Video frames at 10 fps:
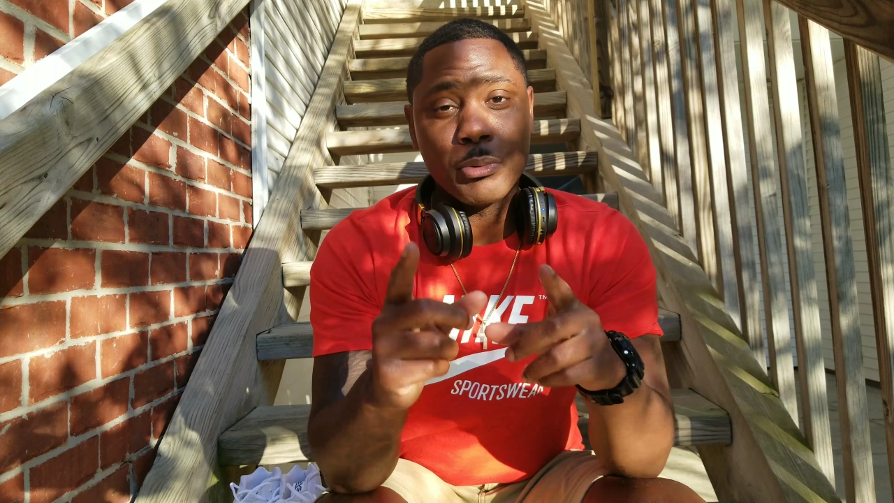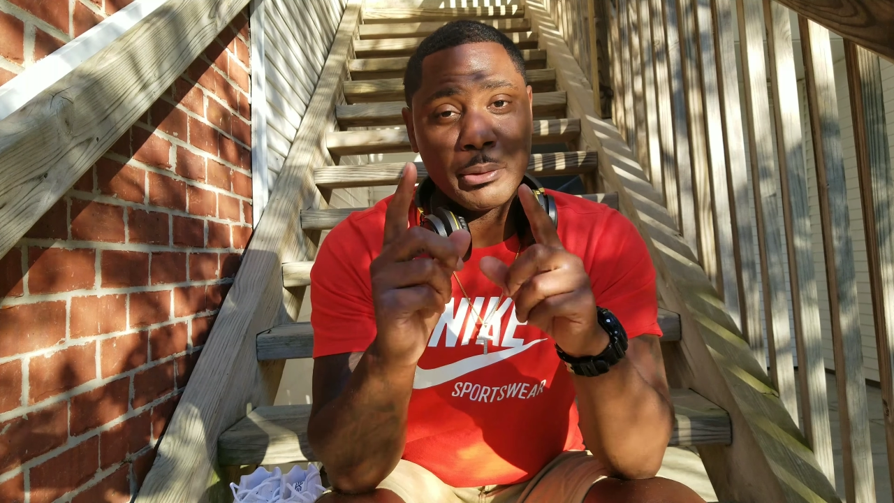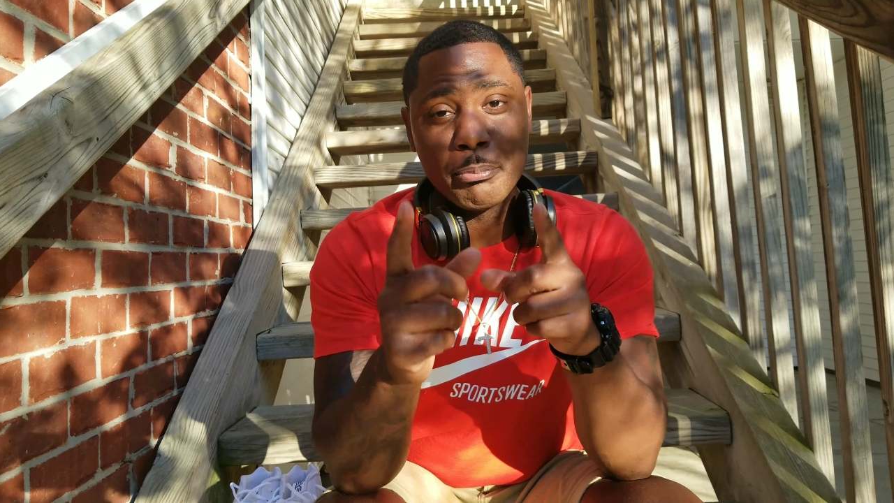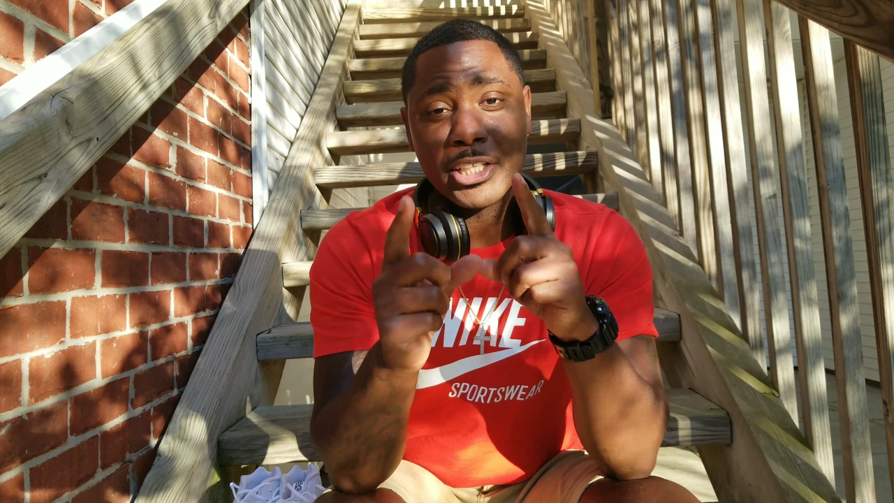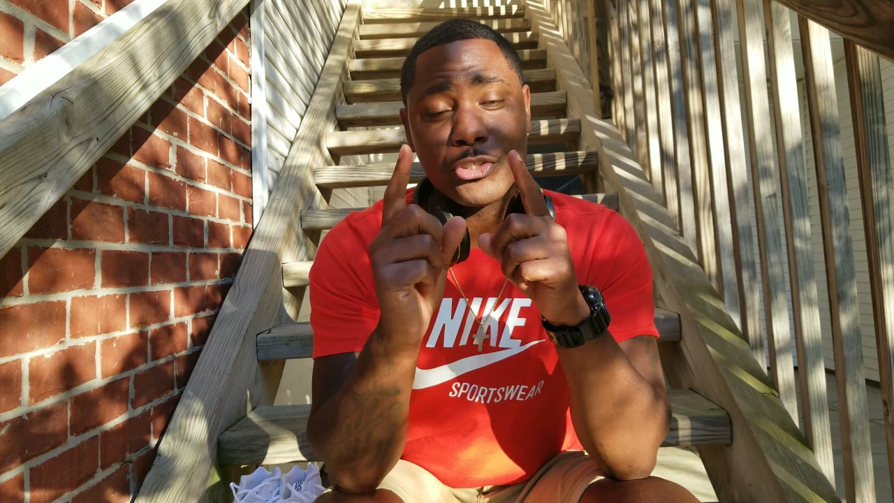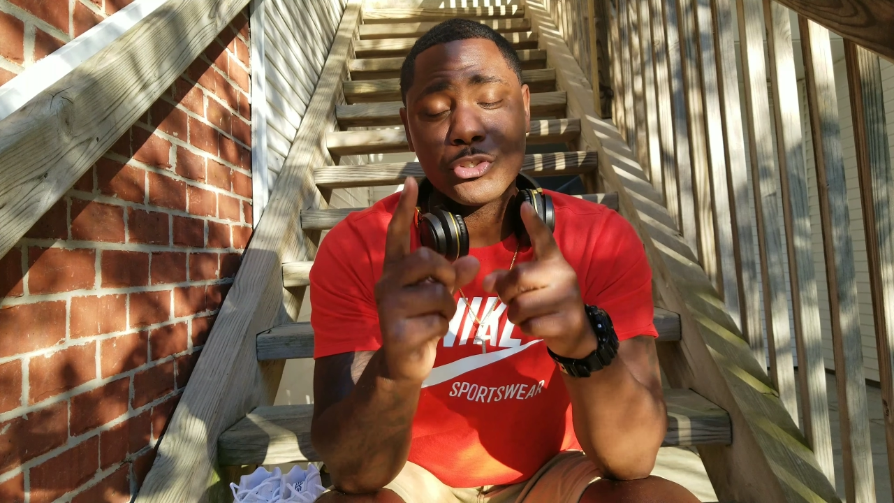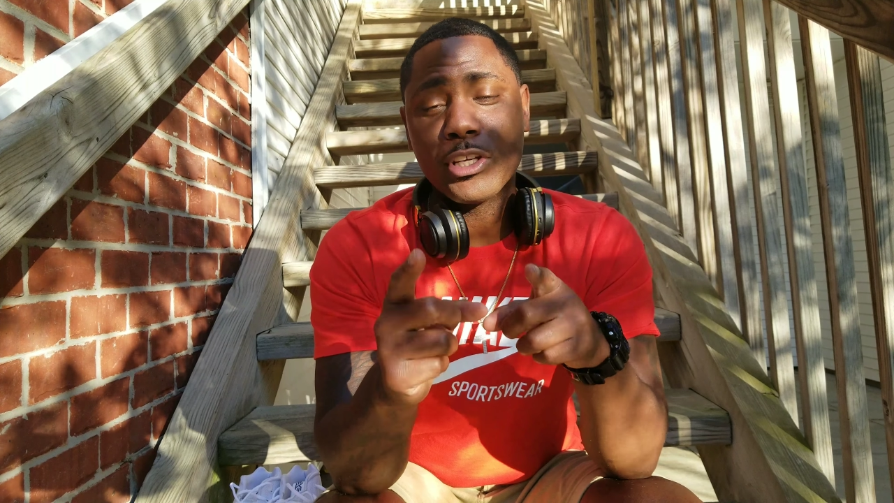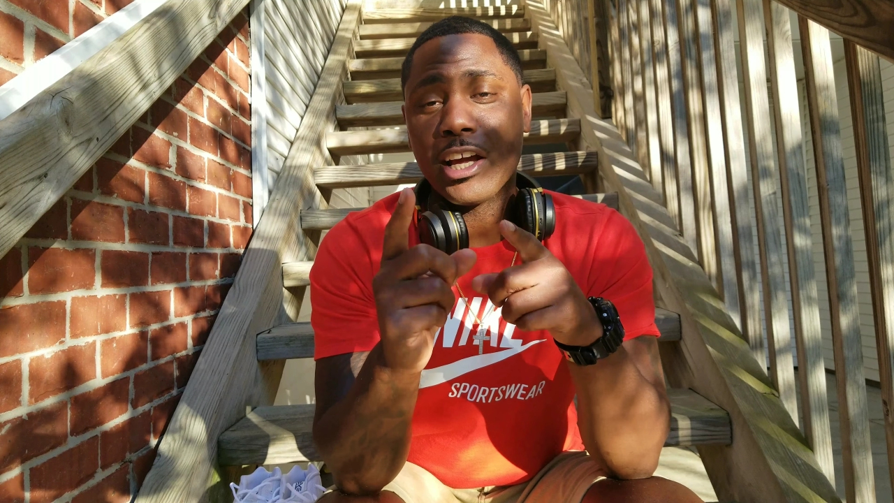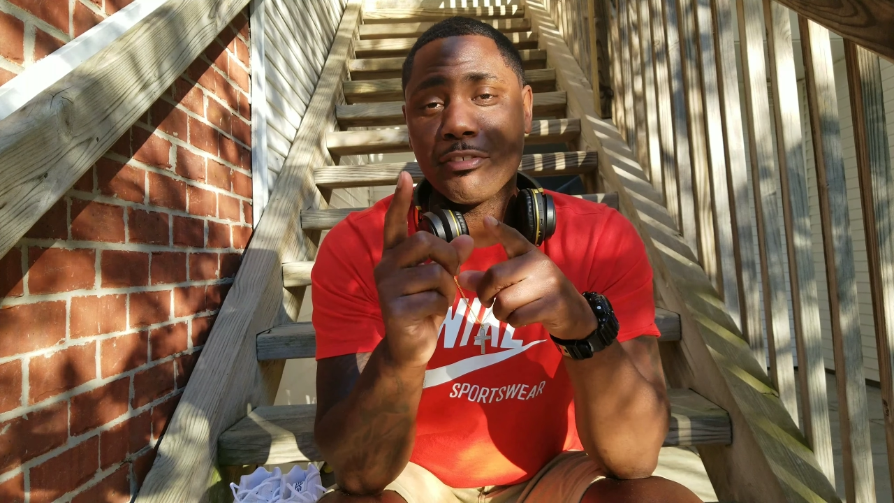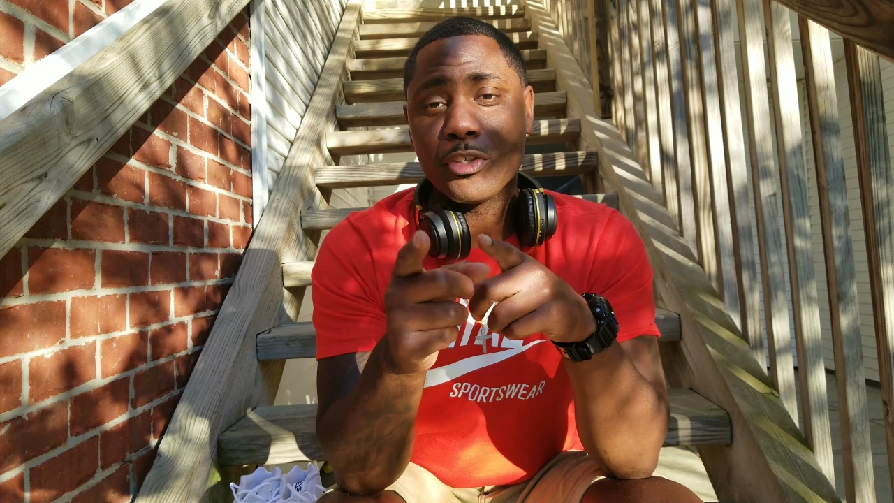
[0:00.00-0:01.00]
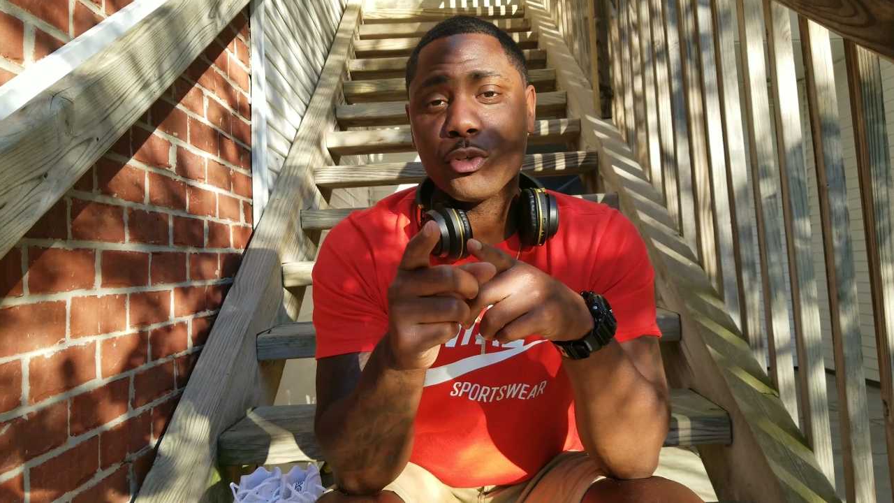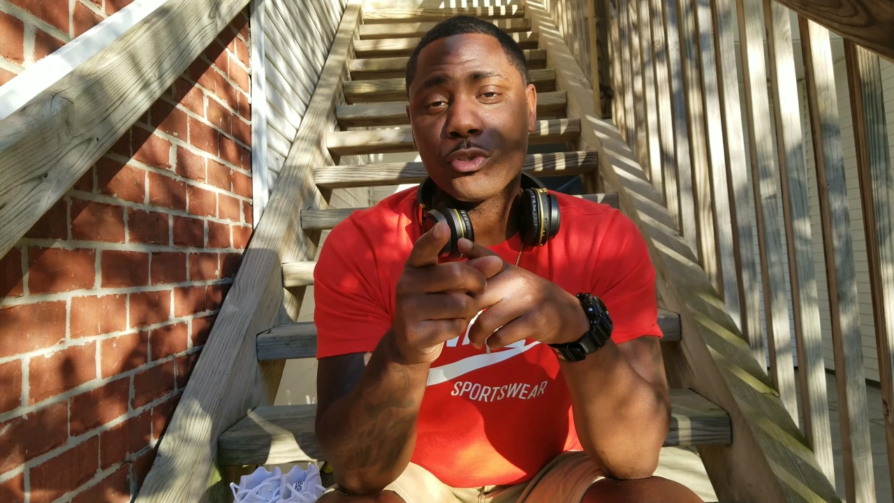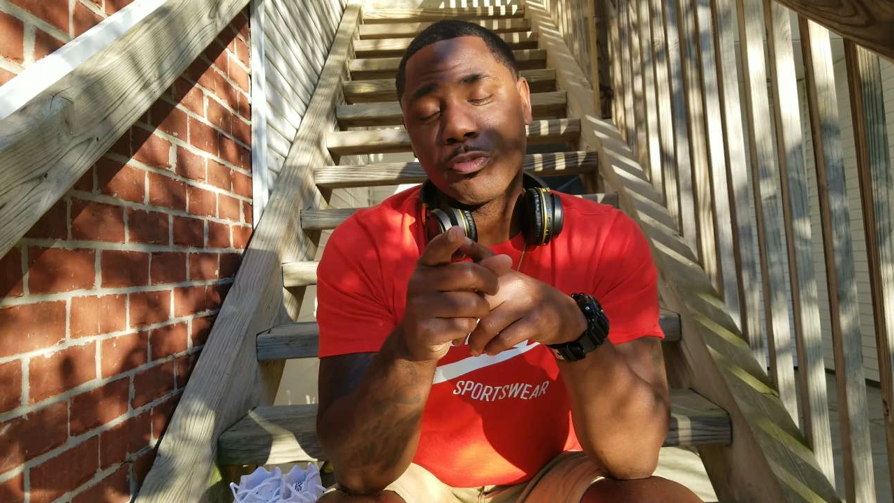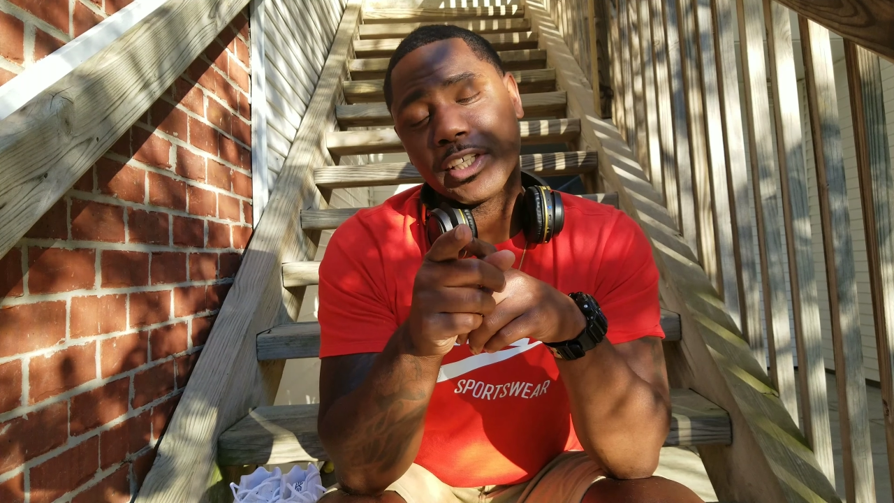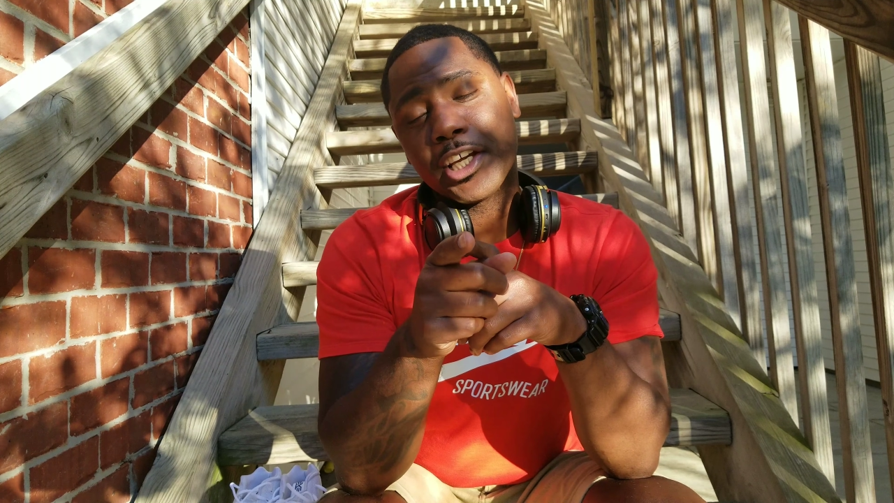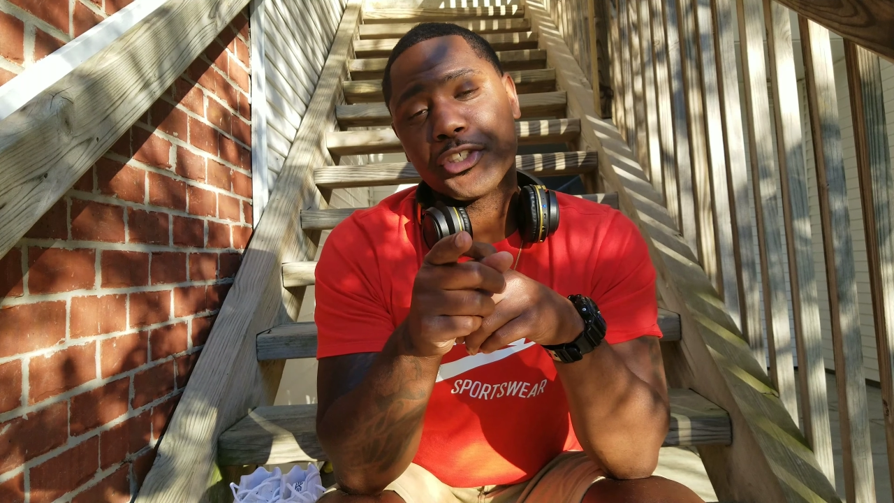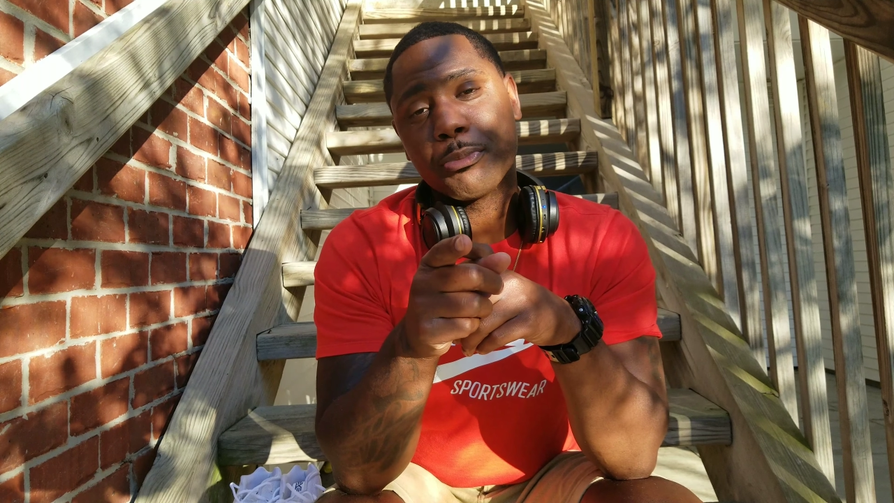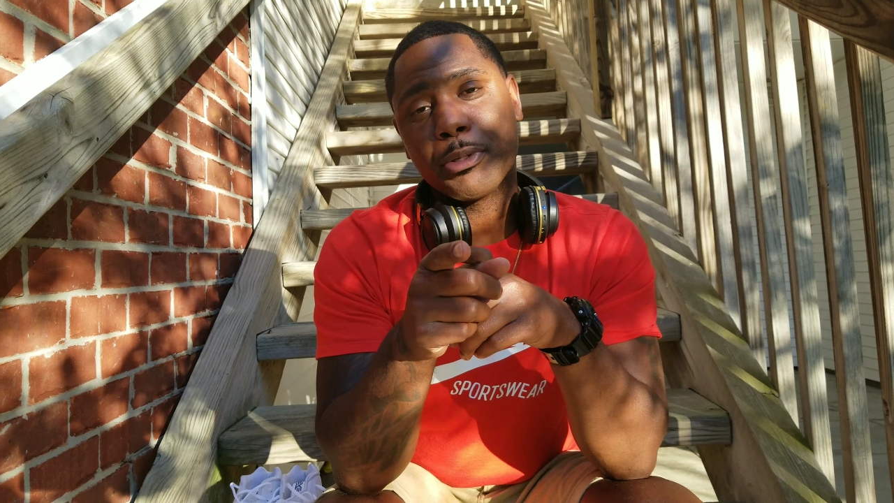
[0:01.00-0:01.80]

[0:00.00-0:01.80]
make sure you have your notification